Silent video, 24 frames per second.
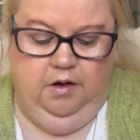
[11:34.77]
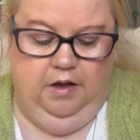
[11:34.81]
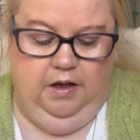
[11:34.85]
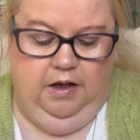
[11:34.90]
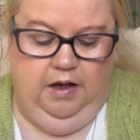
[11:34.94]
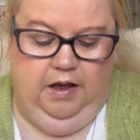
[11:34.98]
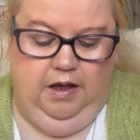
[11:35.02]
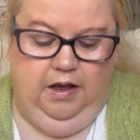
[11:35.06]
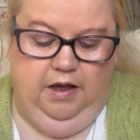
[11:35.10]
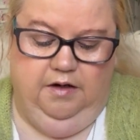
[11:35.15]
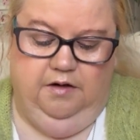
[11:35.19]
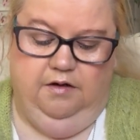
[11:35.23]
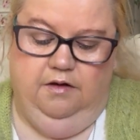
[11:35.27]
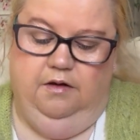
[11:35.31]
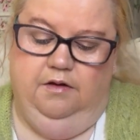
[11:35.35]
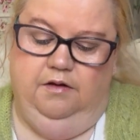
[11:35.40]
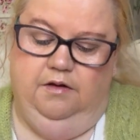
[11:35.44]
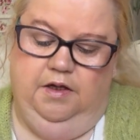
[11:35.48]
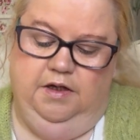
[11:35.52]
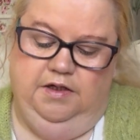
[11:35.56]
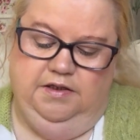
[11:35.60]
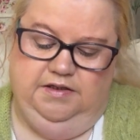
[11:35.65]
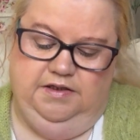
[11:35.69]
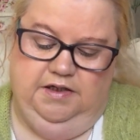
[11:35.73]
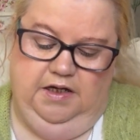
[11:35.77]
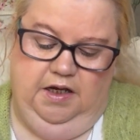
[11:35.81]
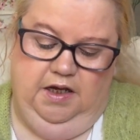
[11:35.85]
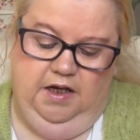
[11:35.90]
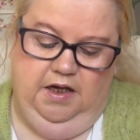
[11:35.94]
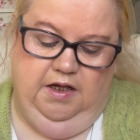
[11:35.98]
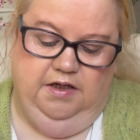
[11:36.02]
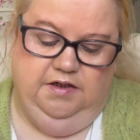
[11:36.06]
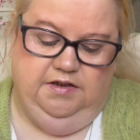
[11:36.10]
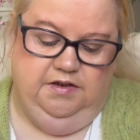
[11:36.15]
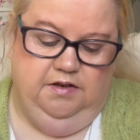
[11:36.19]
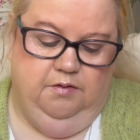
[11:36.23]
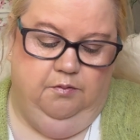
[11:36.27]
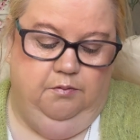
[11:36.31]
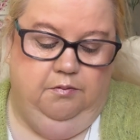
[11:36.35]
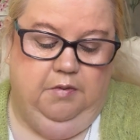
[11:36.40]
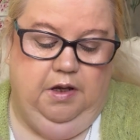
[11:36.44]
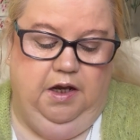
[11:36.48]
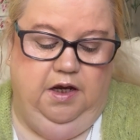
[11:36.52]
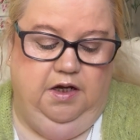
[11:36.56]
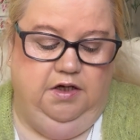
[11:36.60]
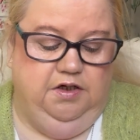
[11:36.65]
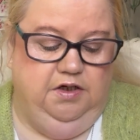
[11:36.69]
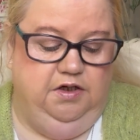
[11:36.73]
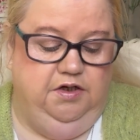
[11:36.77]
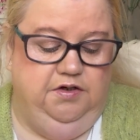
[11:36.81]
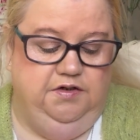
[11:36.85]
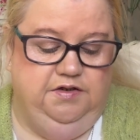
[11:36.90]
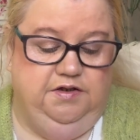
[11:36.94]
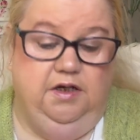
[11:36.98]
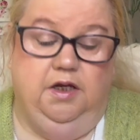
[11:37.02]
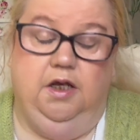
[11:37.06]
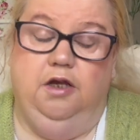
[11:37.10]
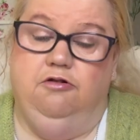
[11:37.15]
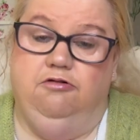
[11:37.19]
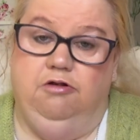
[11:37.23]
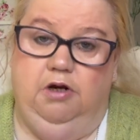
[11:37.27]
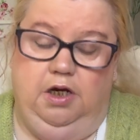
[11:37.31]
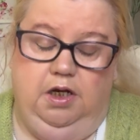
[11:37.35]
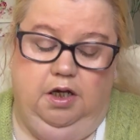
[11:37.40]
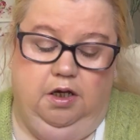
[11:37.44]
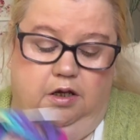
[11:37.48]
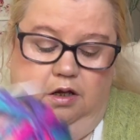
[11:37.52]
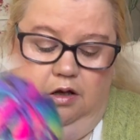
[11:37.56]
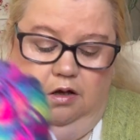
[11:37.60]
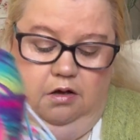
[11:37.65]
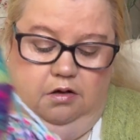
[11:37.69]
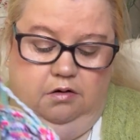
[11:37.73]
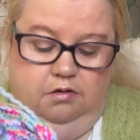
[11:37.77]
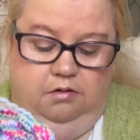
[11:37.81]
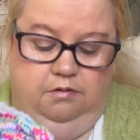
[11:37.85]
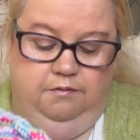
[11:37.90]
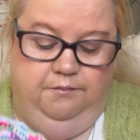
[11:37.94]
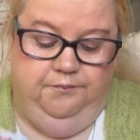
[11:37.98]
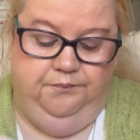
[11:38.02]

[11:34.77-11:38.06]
and this is made using acrylic yarn.